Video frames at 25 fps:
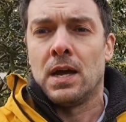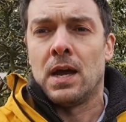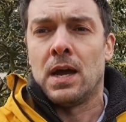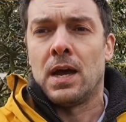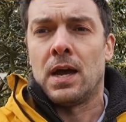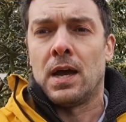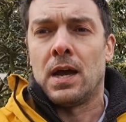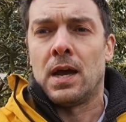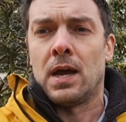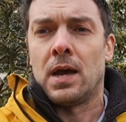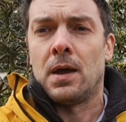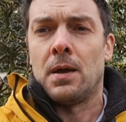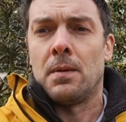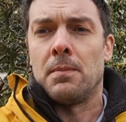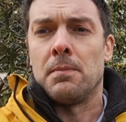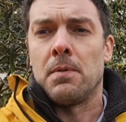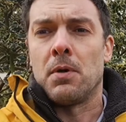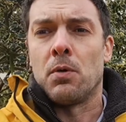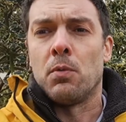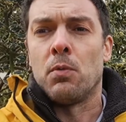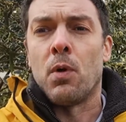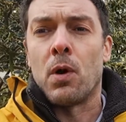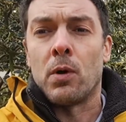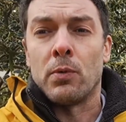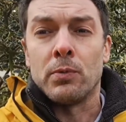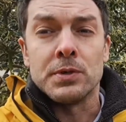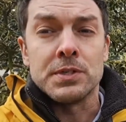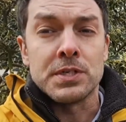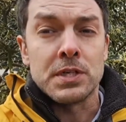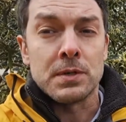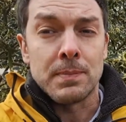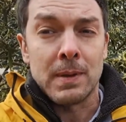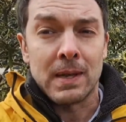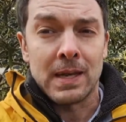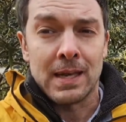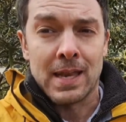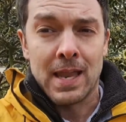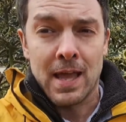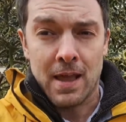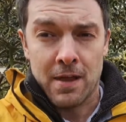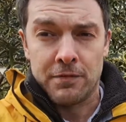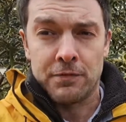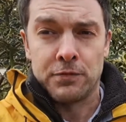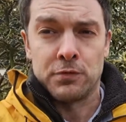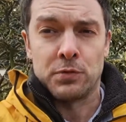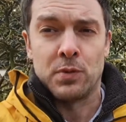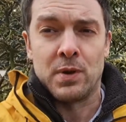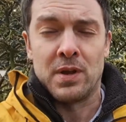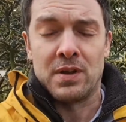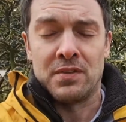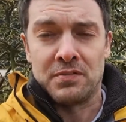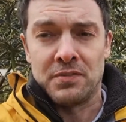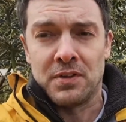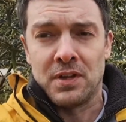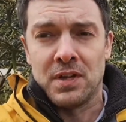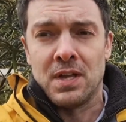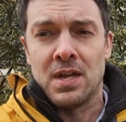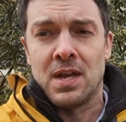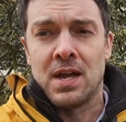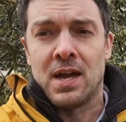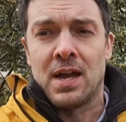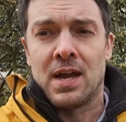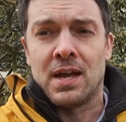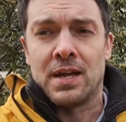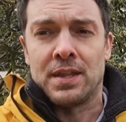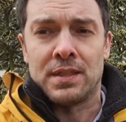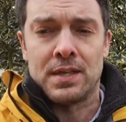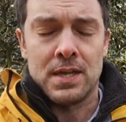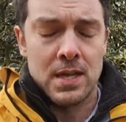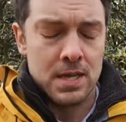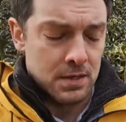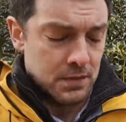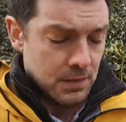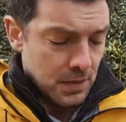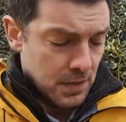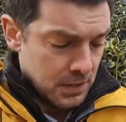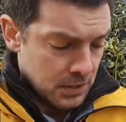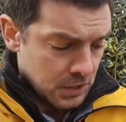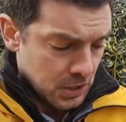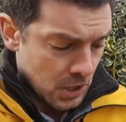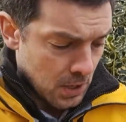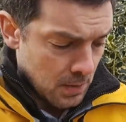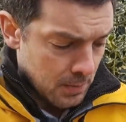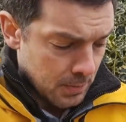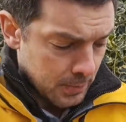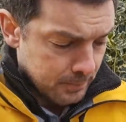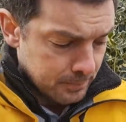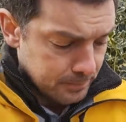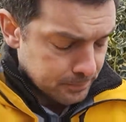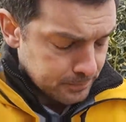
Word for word: um, what would you be left with at the end of the job.